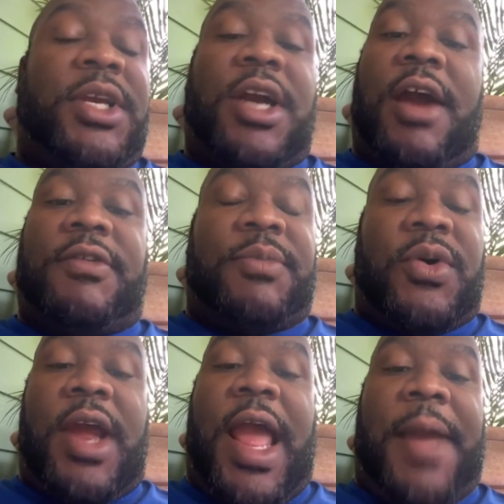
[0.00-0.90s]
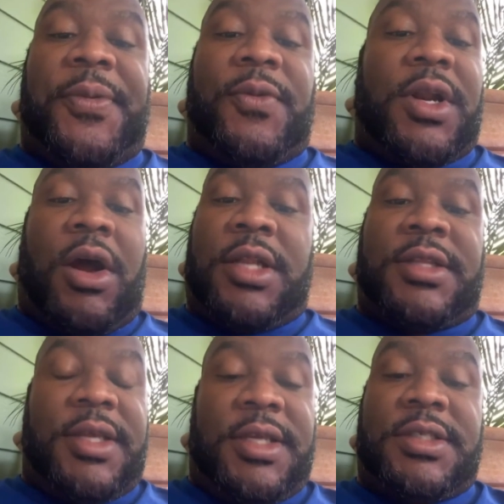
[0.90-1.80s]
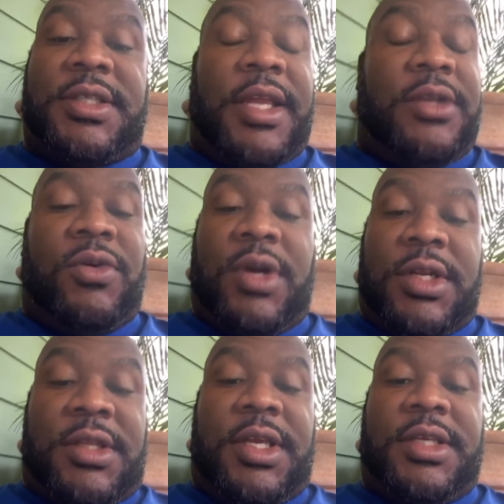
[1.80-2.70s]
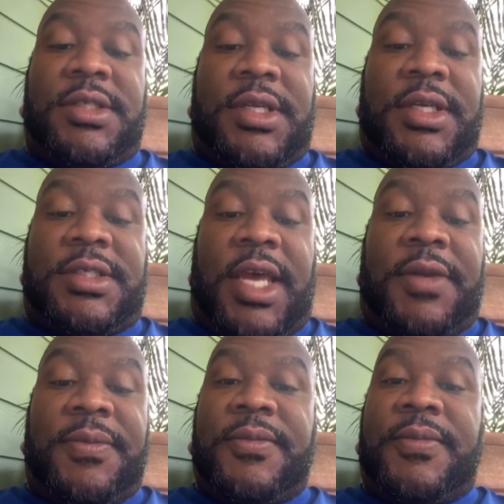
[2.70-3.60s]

be comfortable and happy with all the things that they do or the things that they say